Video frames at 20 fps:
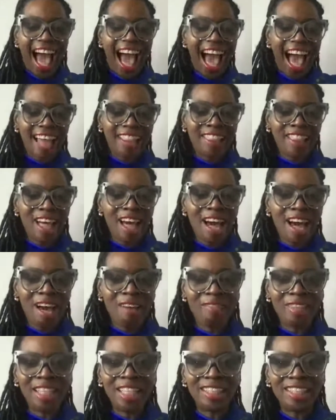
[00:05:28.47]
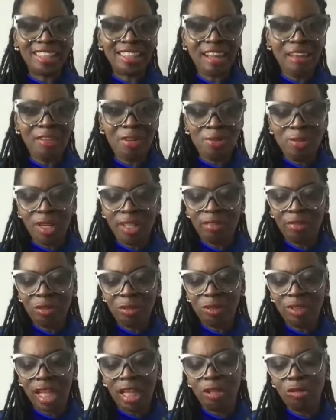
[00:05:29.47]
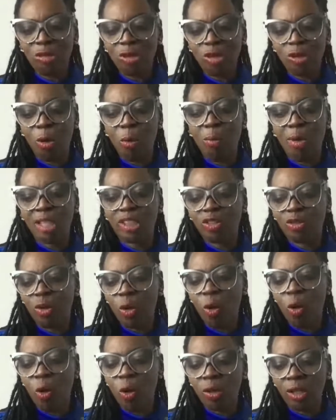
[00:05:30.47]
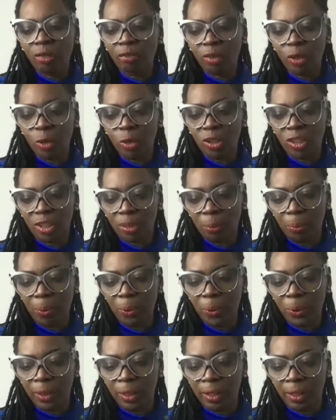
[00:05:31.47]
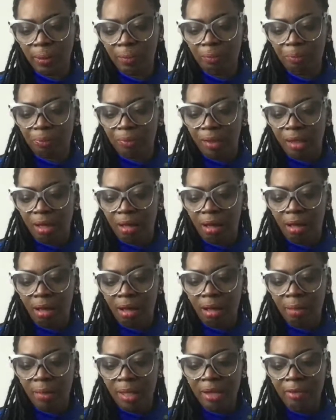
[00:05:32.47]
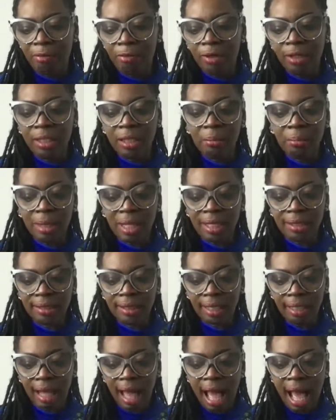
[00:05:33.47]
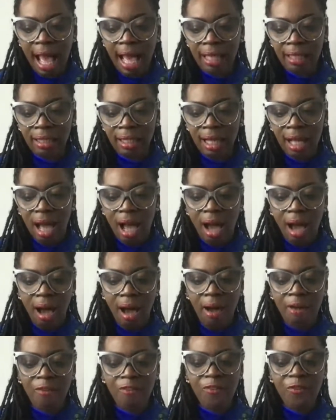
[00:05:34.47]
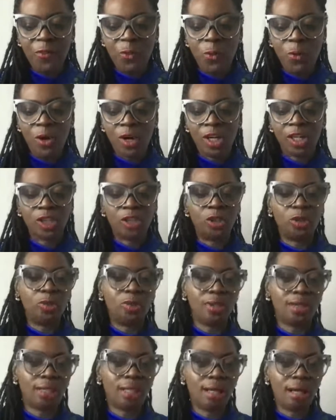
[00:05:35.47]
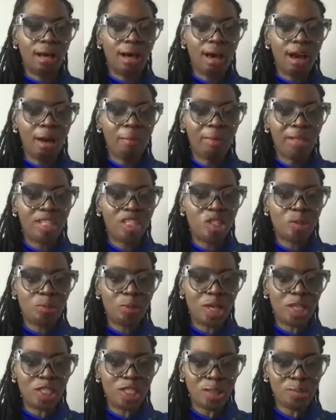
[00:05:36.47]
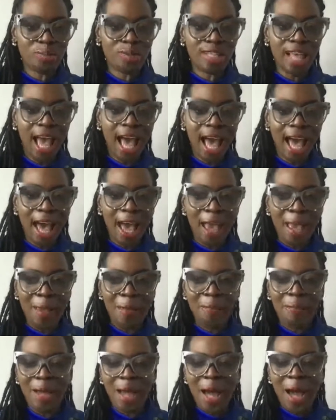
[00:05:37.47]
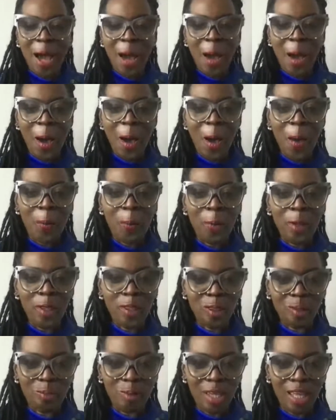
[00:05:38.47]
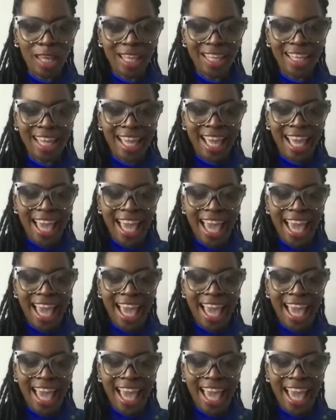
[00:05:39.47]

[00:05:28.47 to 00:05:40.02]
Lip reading: I love each and every one of you. Thank you so much for all of your support. It really means a lot for you to come and spend some time with me.